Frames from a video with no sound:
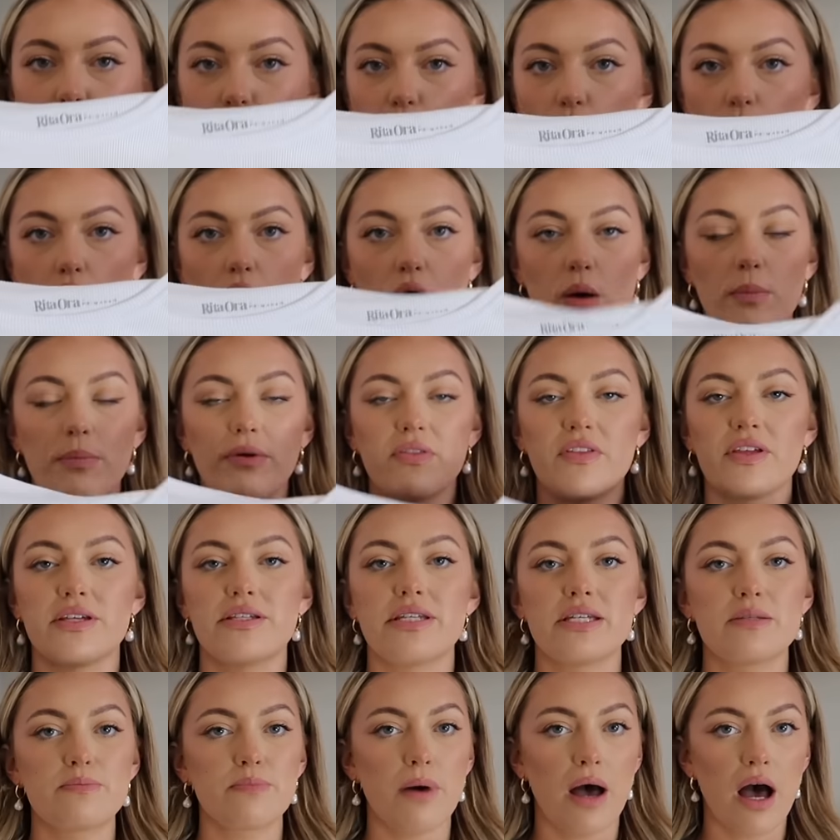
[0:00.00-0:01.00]
top.
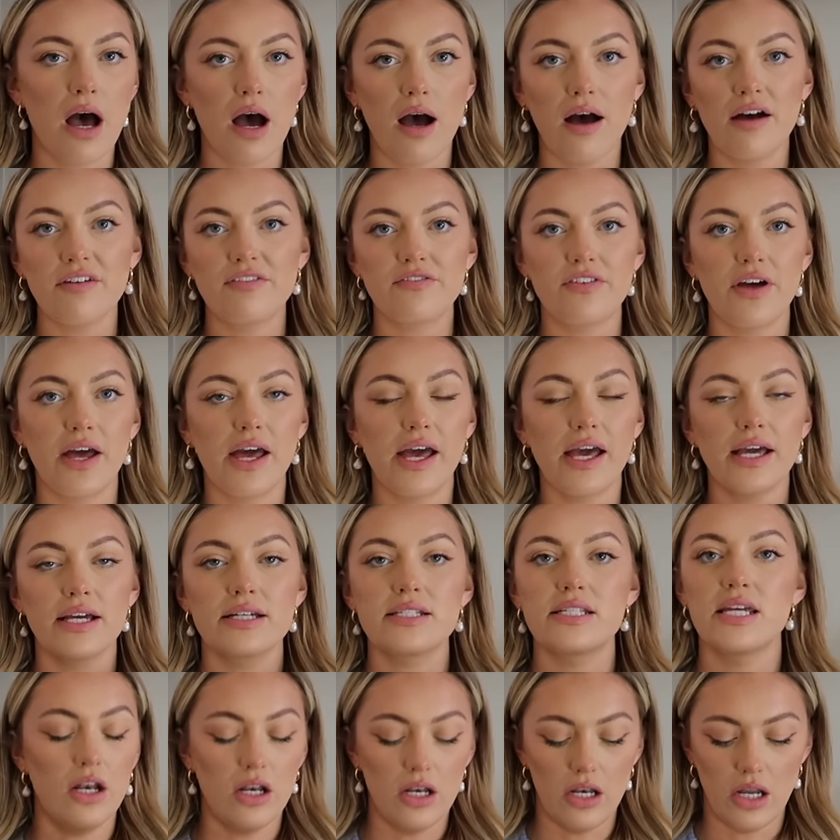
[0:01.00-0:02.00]
This is
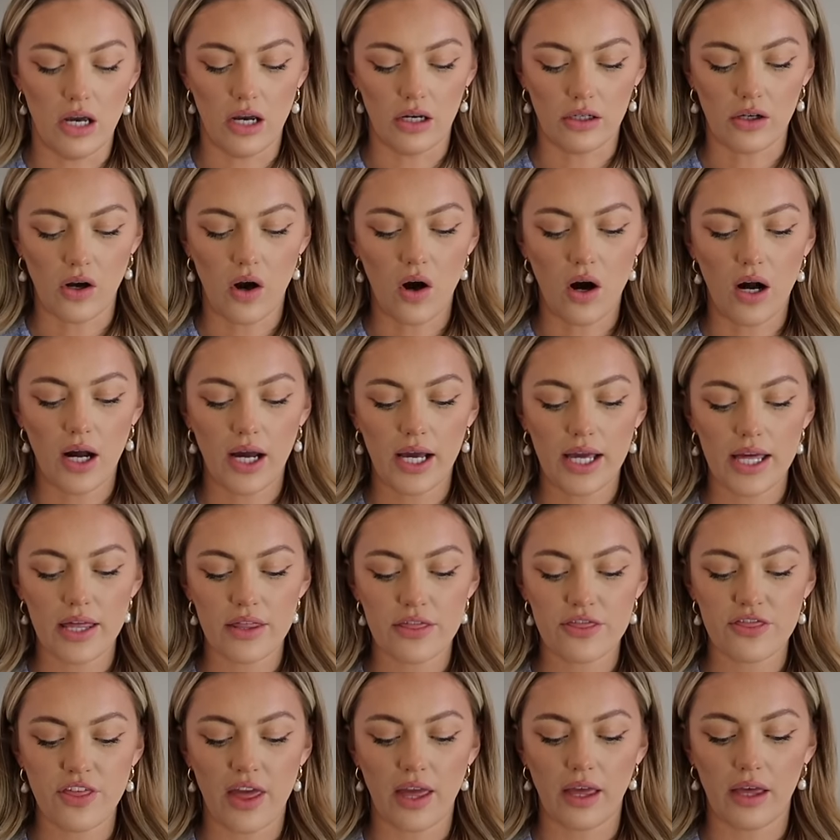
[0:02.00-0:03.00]
perfect. Look,
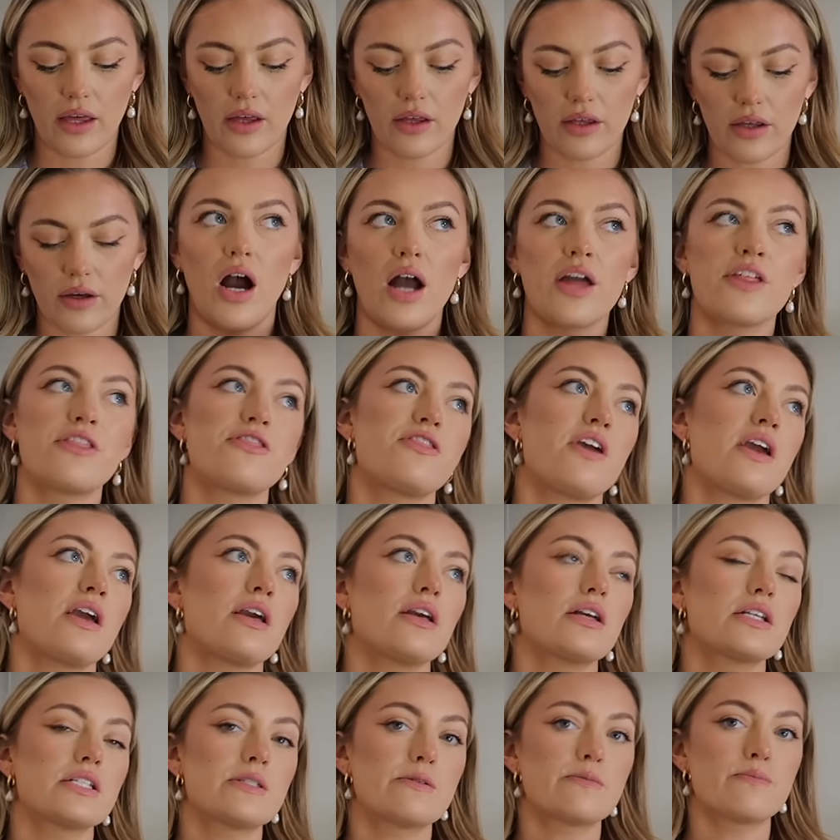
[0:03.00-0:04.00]
I think
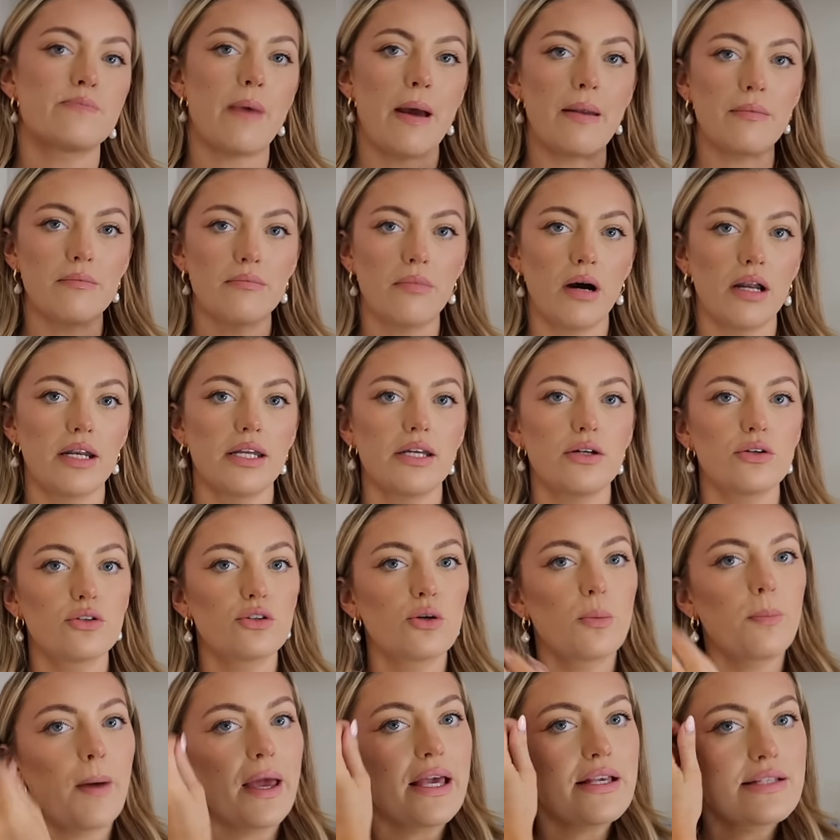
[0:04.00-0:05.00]
spend money on
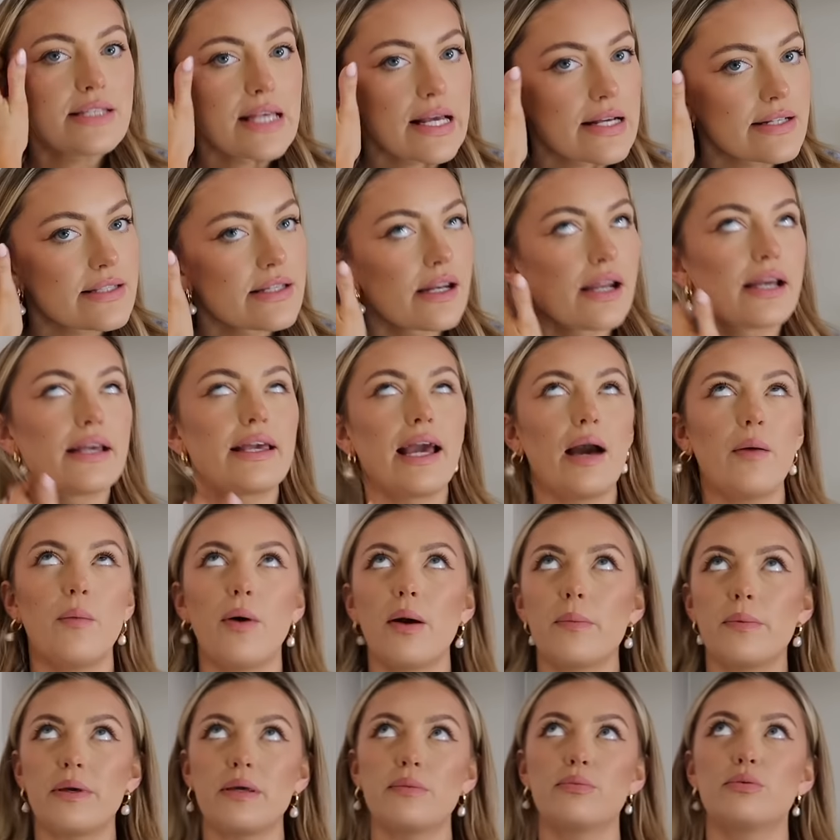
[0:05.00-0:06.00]
your basics, and I get
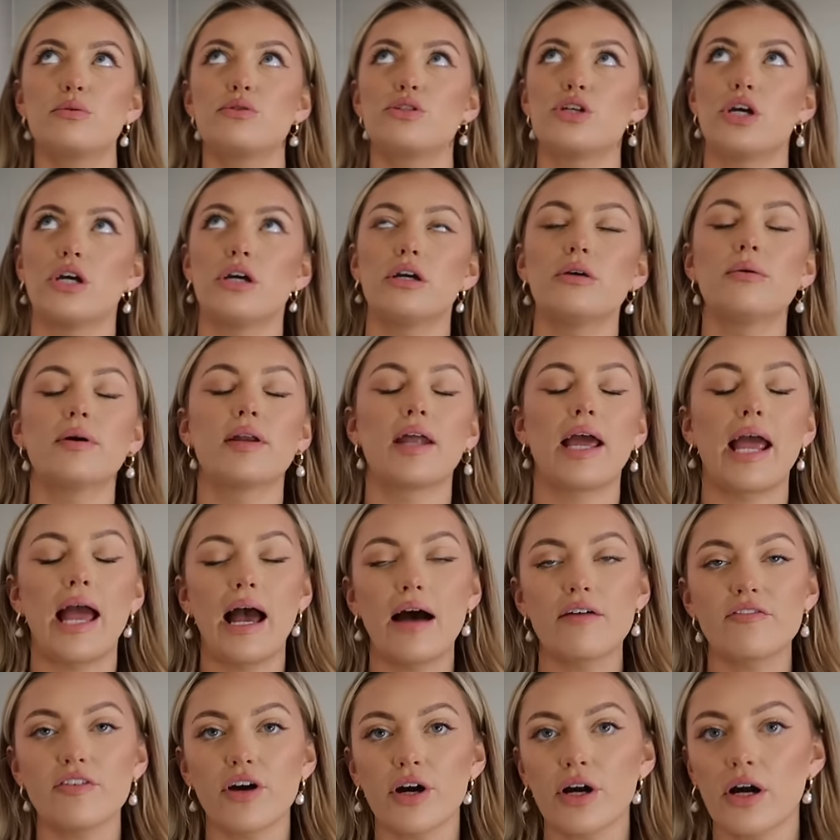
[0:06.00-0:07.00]
why people do. And I
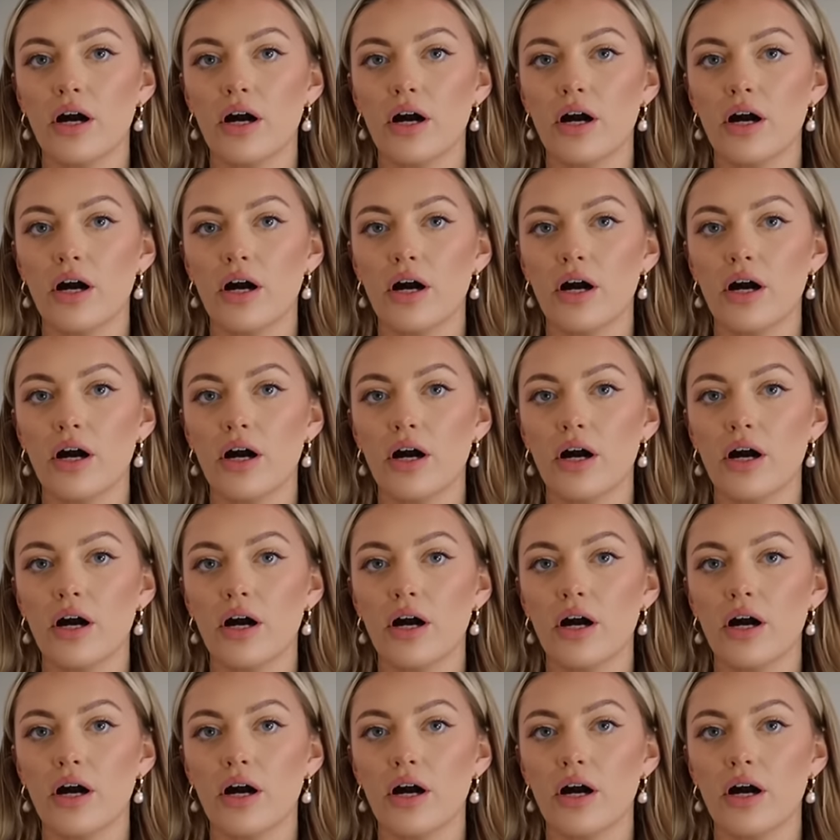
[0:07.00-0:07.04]
have a